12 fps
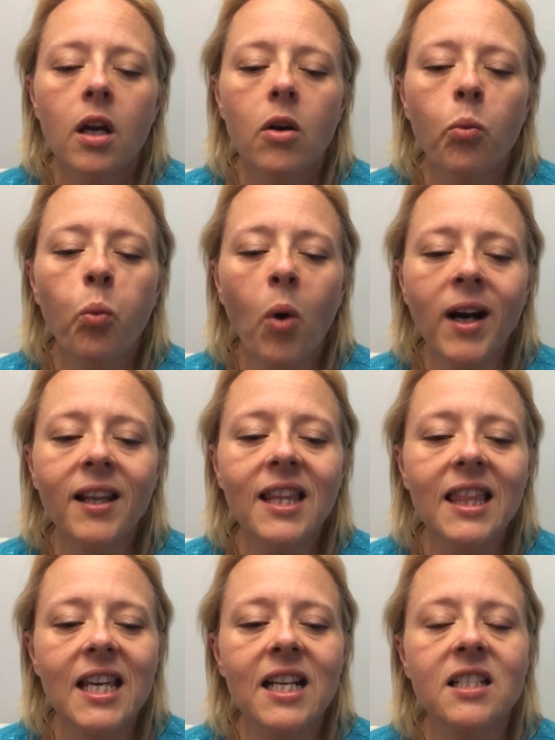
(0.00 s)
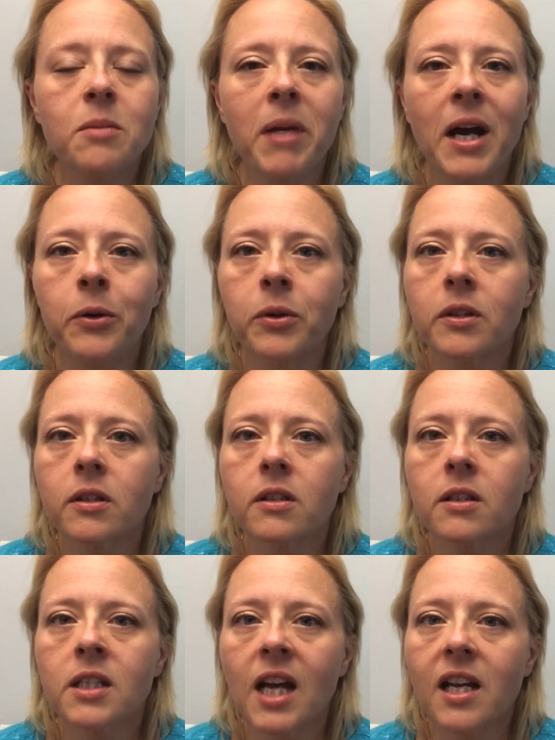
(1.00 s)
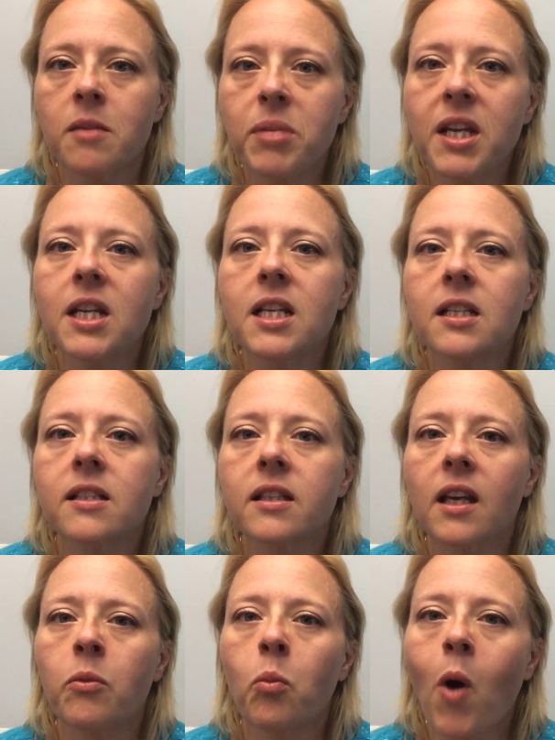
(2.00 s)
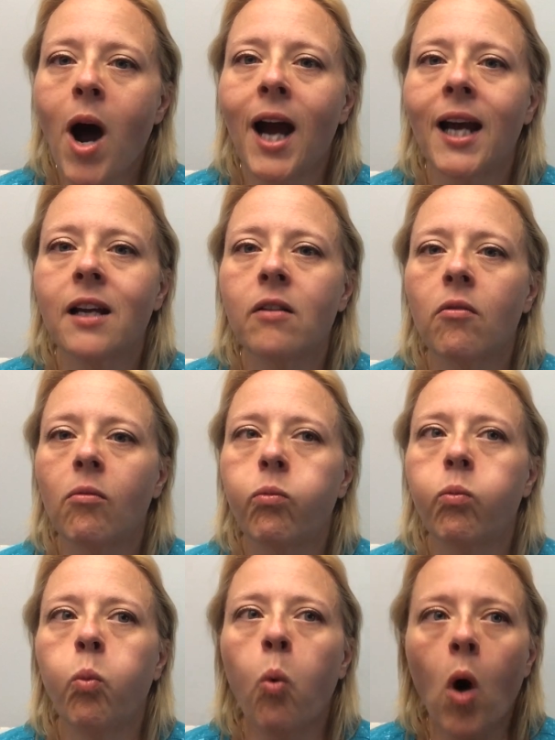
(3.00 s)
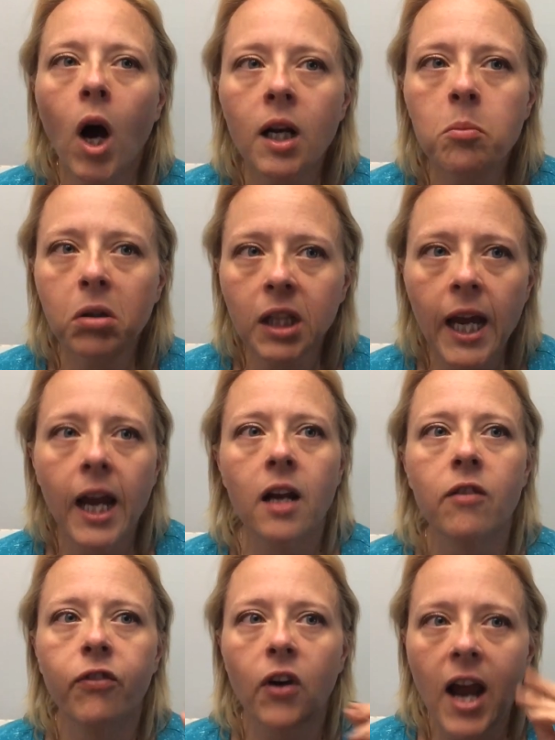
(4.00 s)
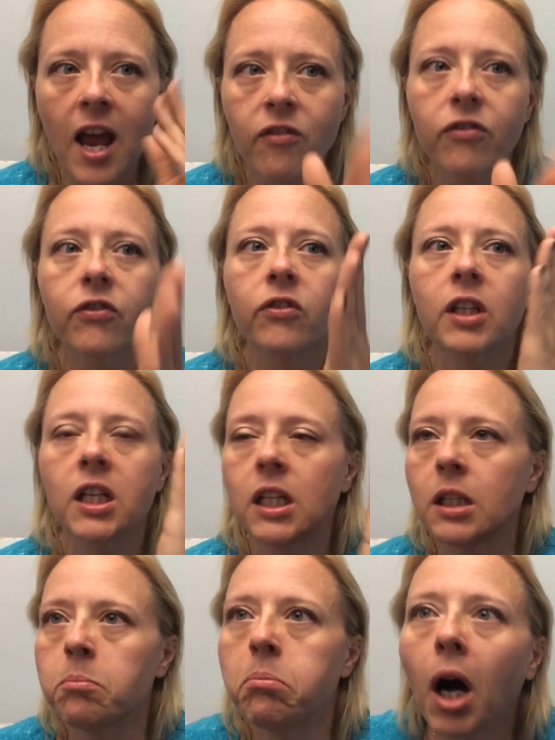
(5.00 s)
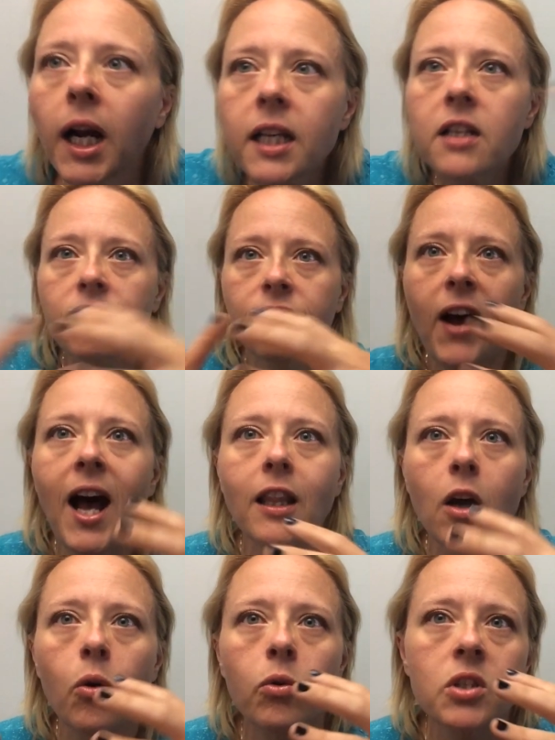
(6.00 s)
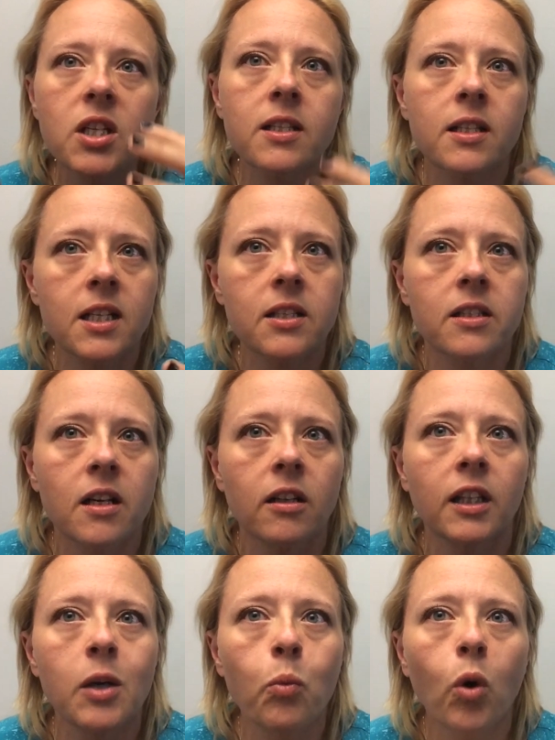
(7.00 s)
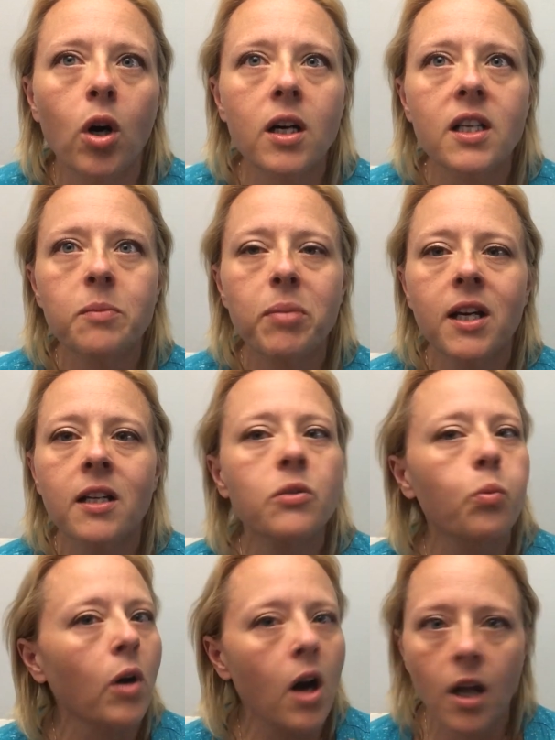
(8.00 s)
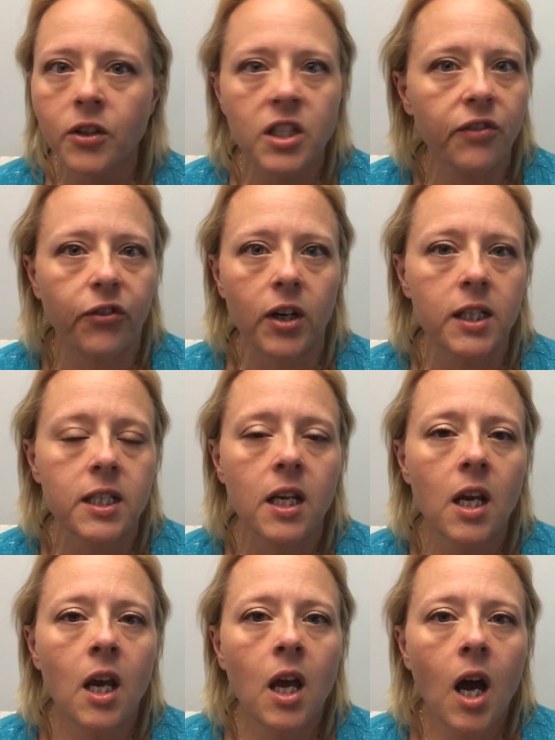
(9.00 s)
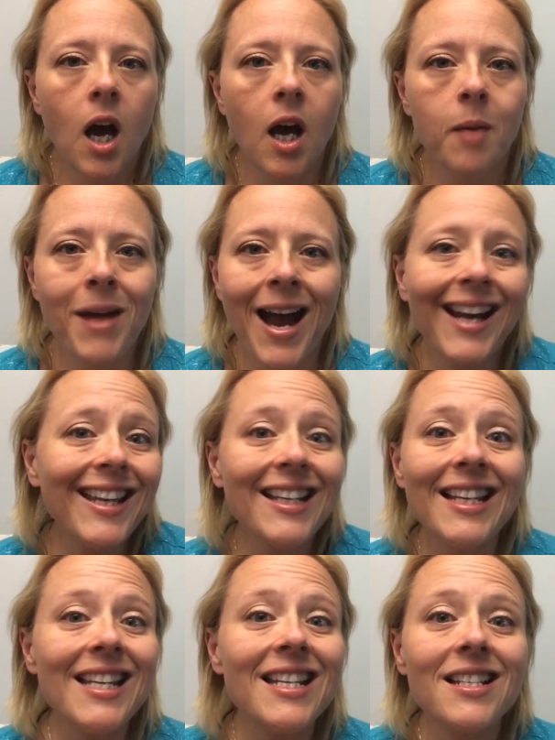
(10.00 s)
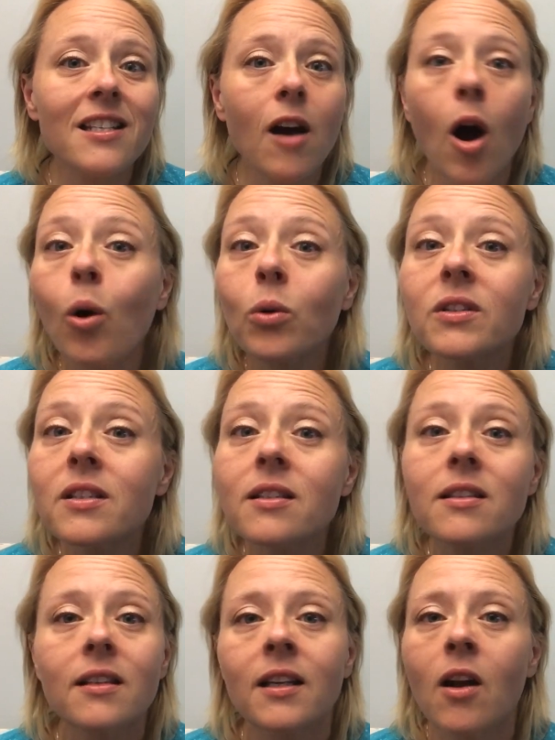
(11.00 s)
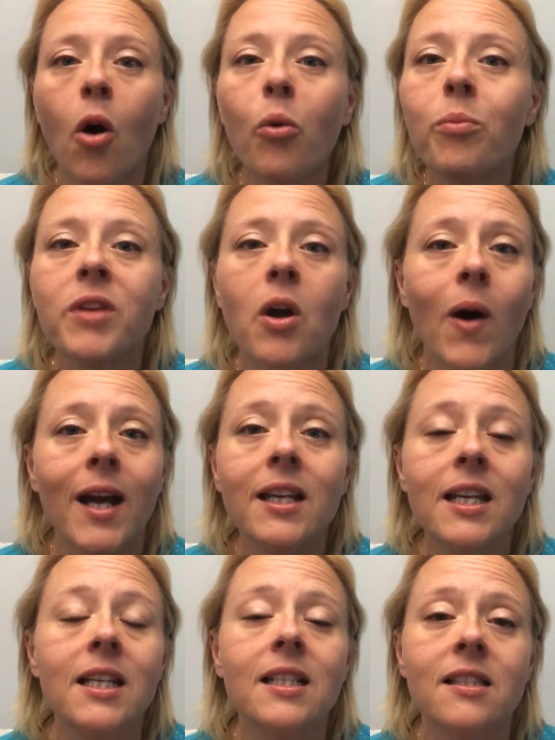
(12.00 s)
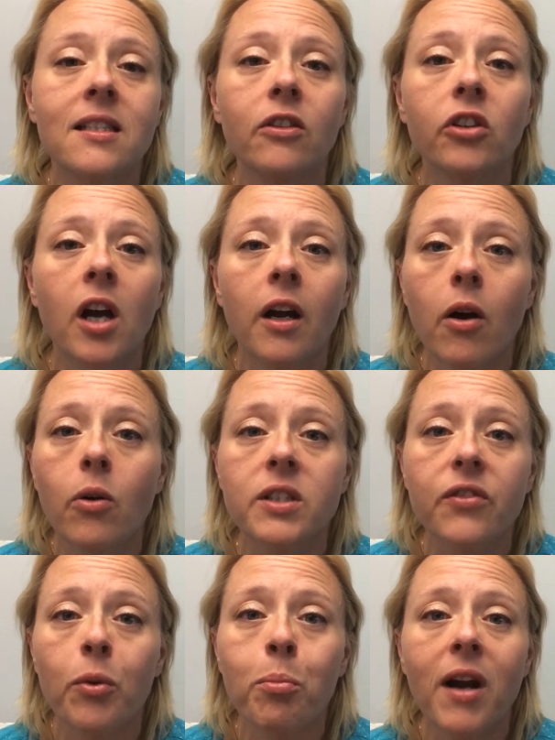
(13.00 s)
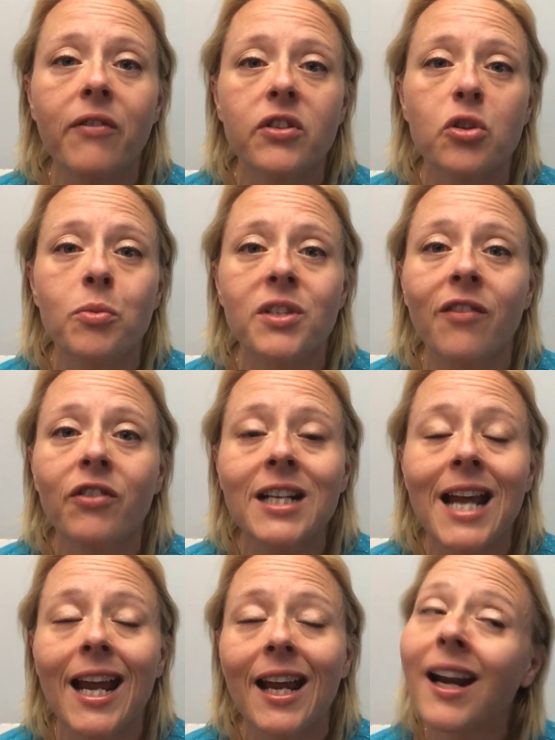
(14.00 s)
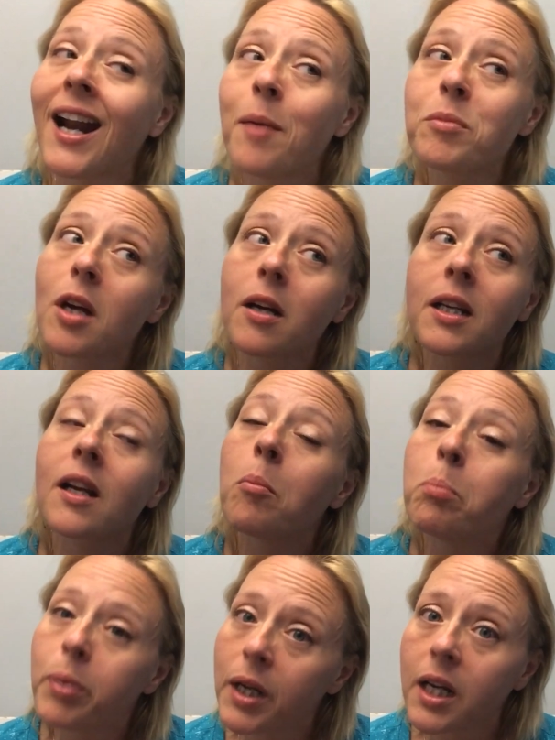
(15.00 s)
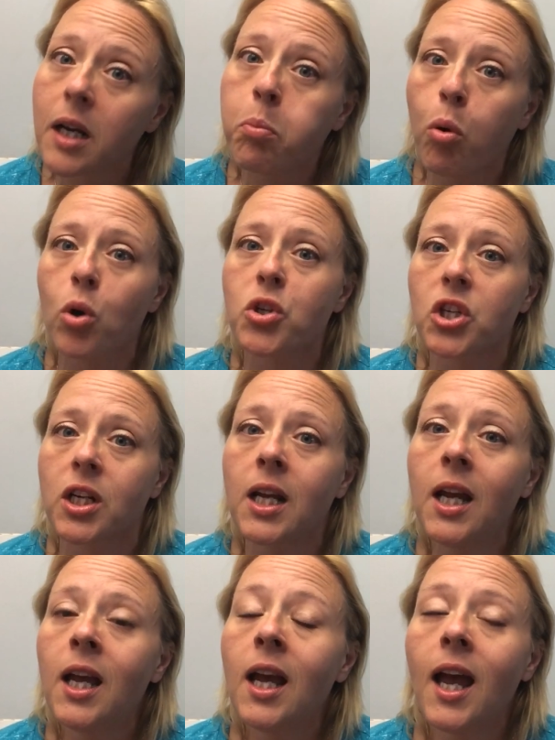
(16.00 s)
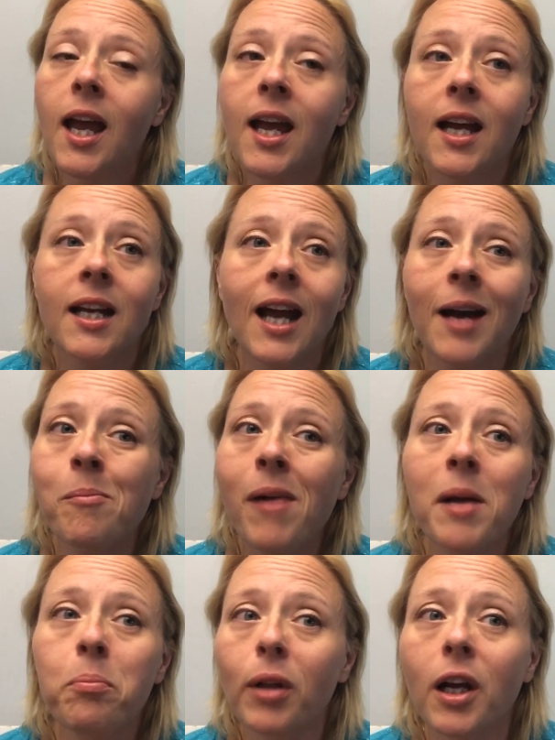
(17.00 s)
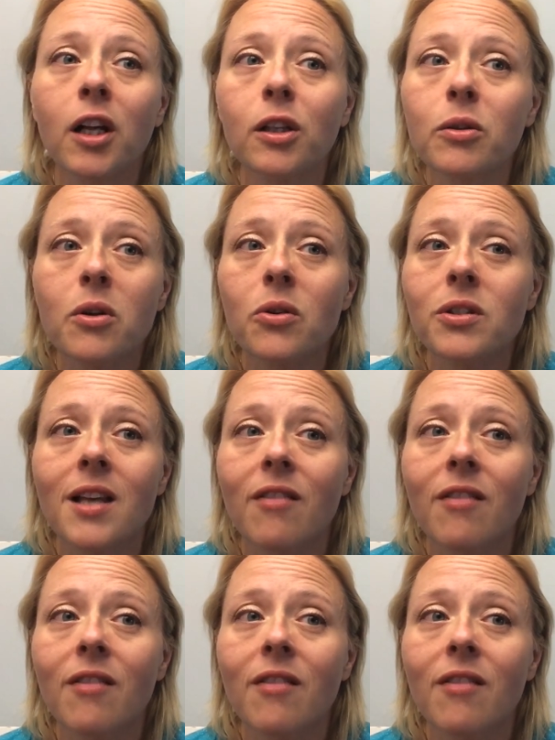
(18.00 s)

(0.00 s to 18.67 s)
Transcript: One of the things about diabetes and why one plan for everybody to follow doesn't necessarily work is because we're all different. I can eat oats and oatmeal. I eat steel cut oats for breakfast almost every day, and I'm talking a big portion, and my blood glucose